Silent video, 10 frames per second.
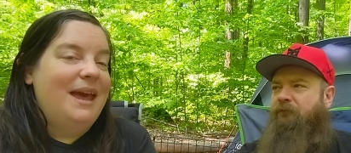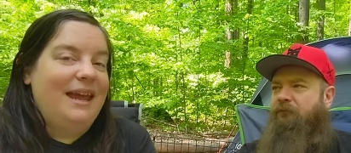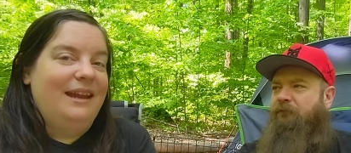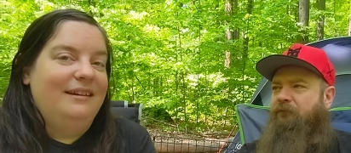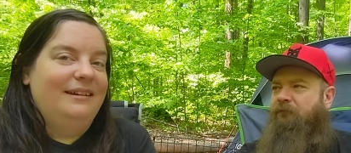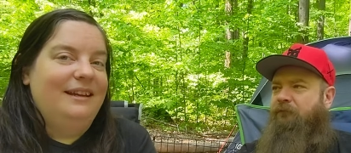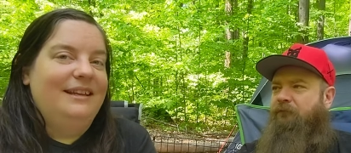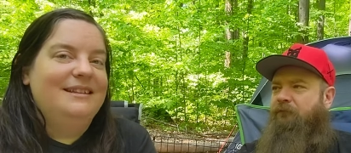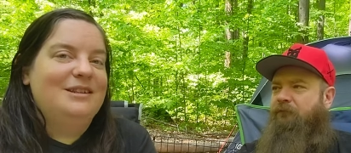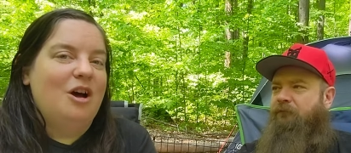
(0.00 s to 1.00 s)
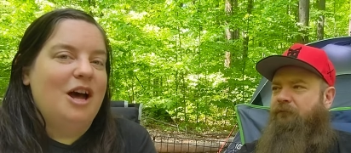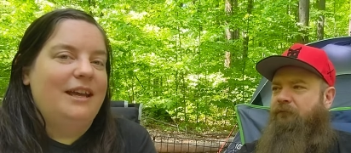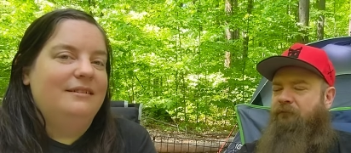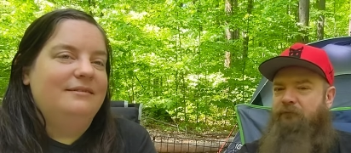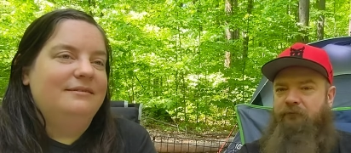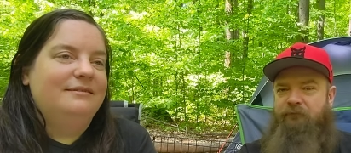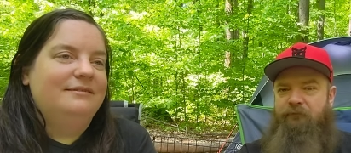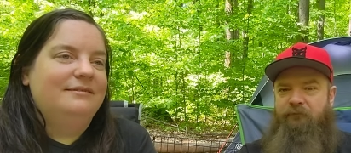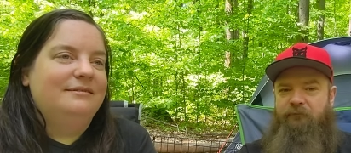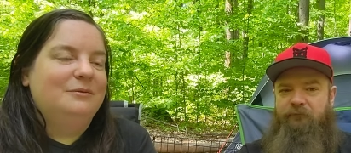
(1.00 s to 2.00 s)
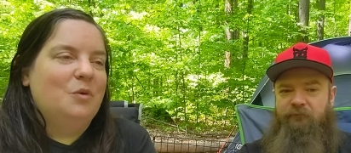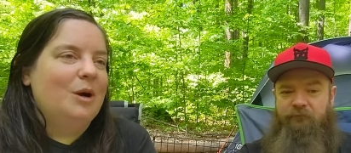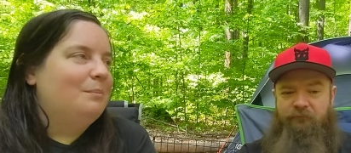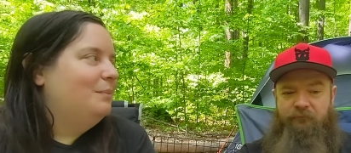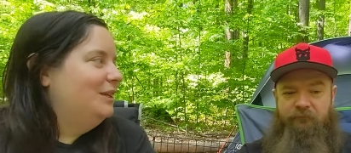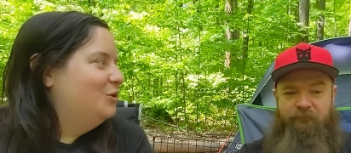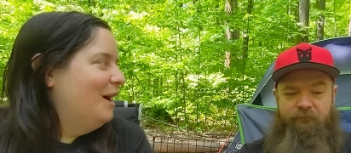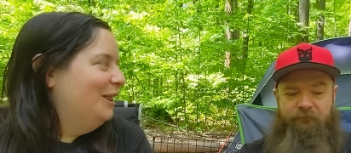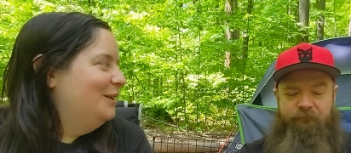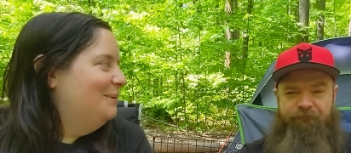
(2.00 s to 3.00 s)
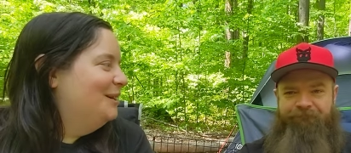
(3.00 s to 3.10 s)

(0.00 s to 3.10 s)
Speaker 1: May. It is not warm beach weather,